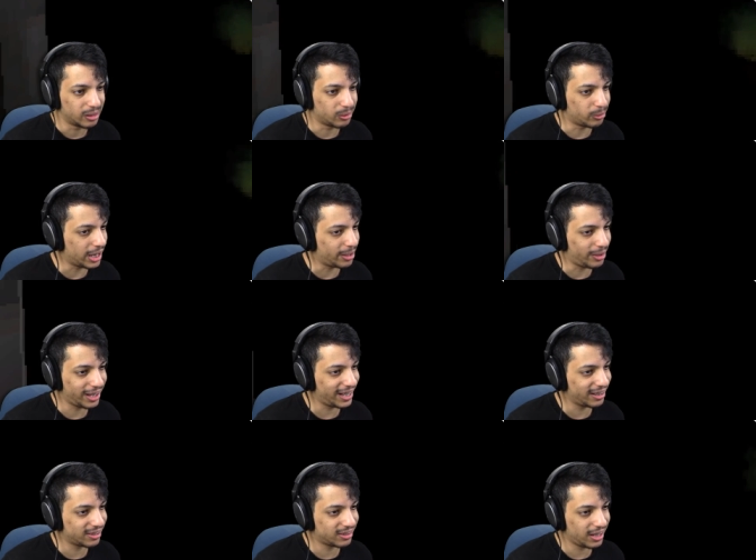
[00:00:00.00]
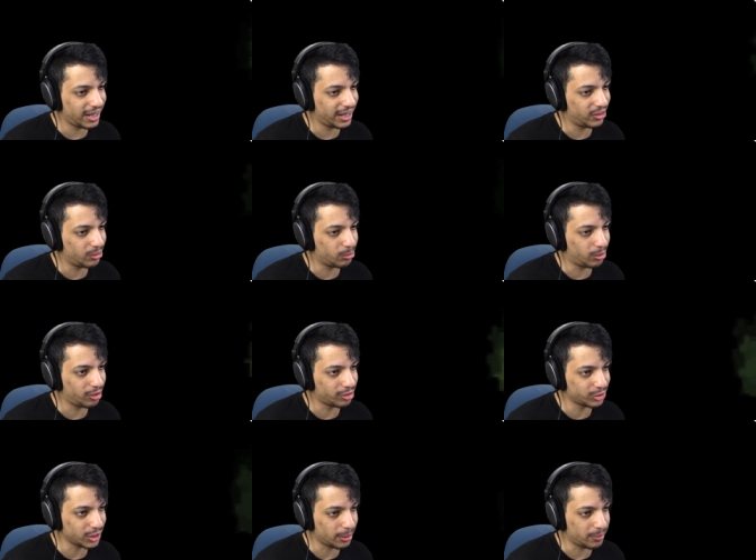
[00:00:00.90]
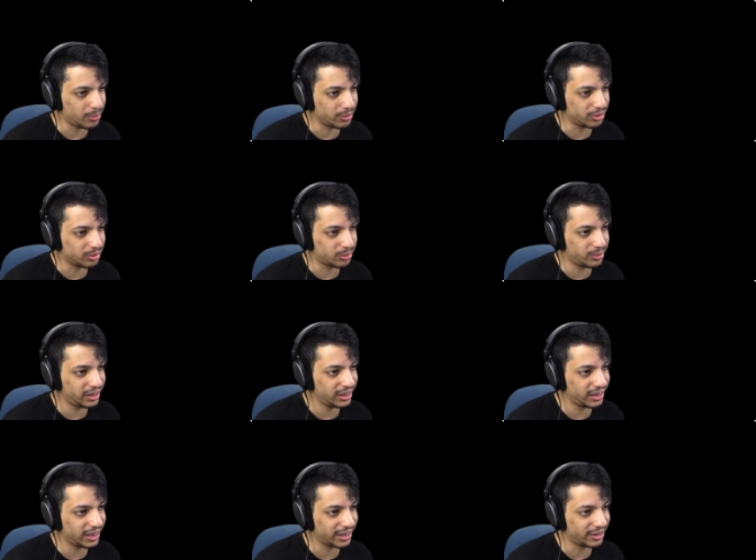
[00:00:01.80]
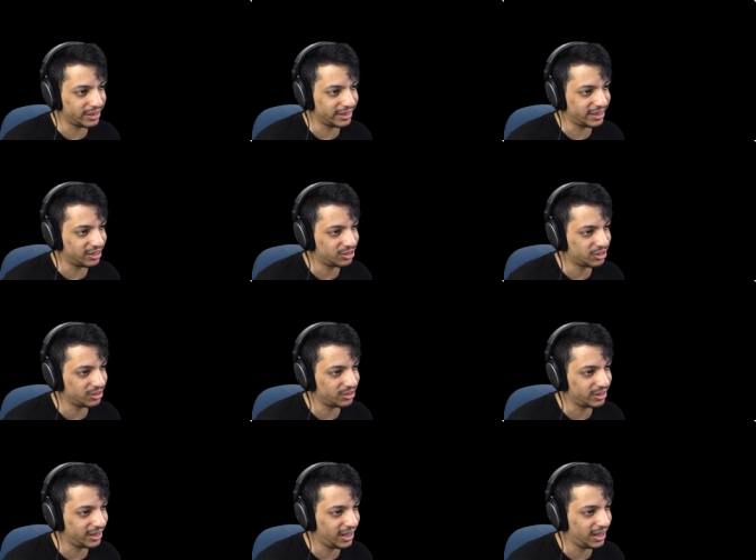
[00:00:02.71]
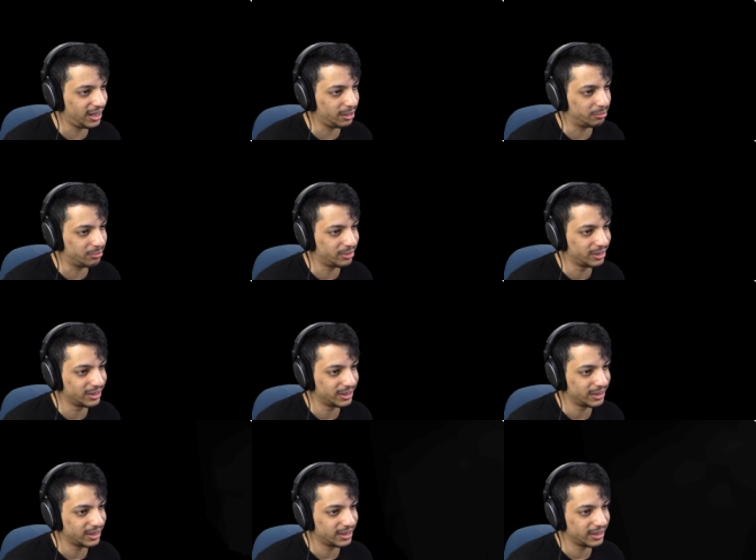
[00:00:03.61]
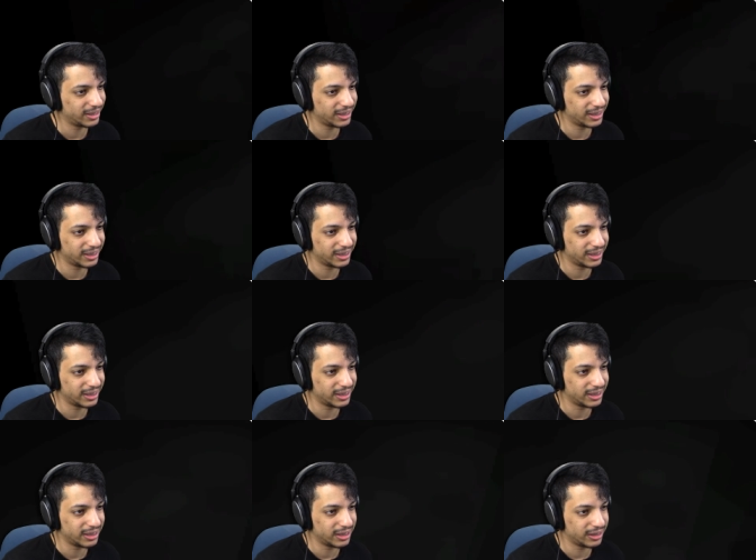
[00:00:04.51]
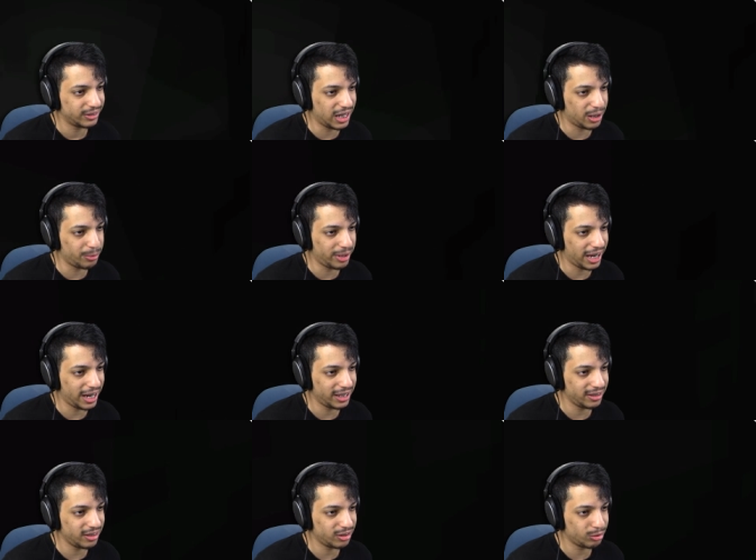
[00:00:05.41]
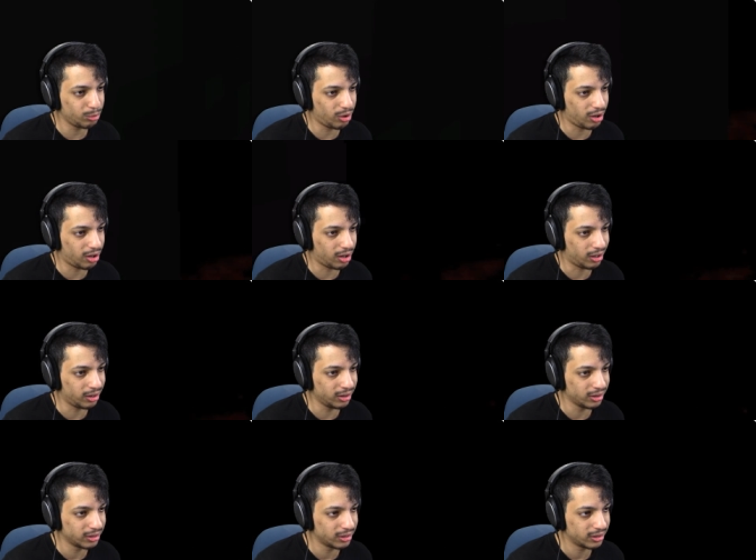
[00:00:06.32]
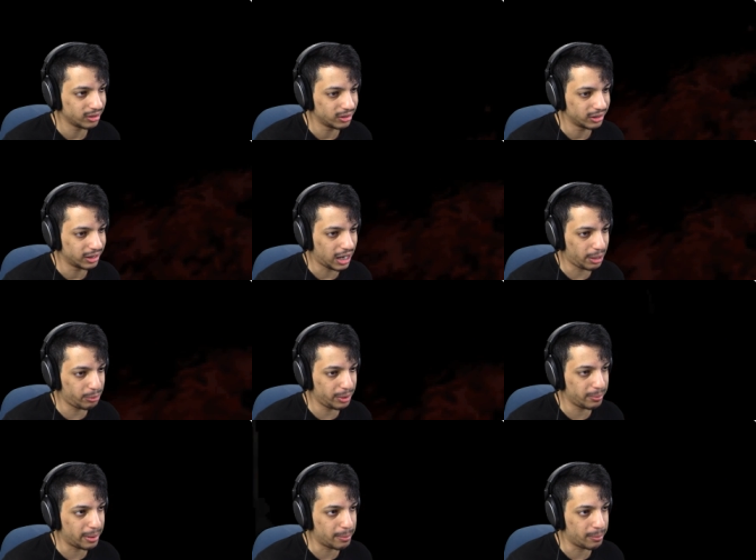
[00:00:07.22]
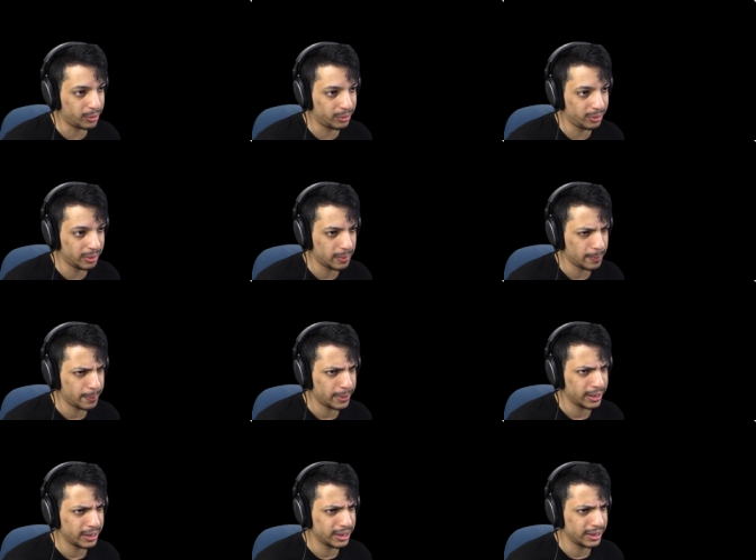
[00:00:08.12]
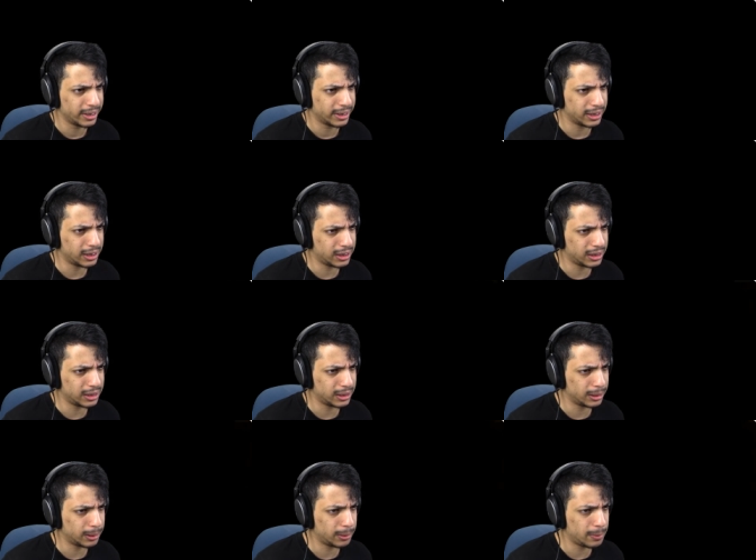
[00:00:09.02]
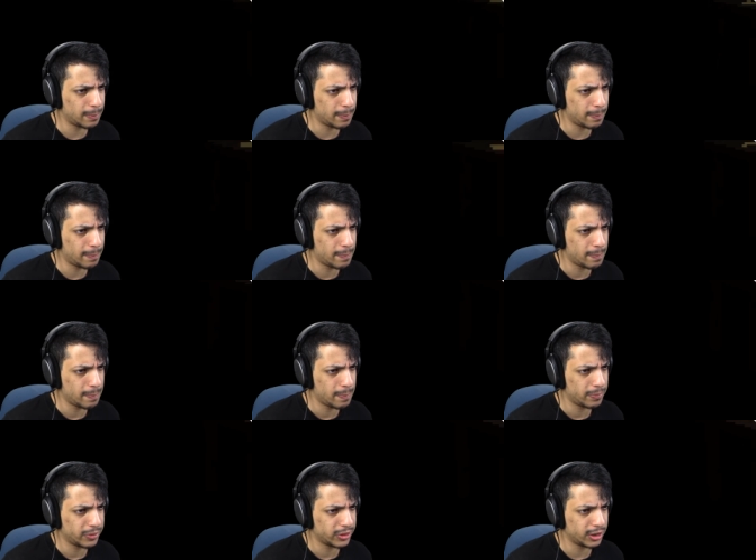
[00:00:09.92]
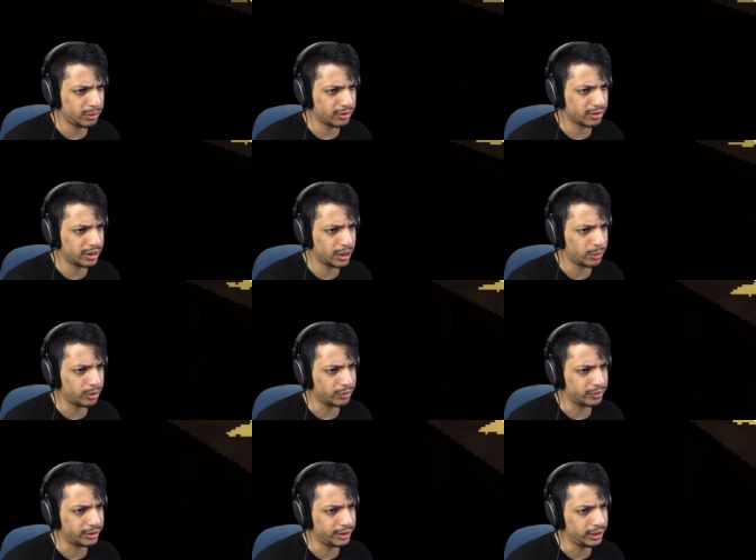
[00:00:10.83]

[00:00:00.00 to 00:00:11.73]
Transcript: Wow, I gotta say, the workshop was really a good addition to the game. Now, behind this wall, I remember, there is a note over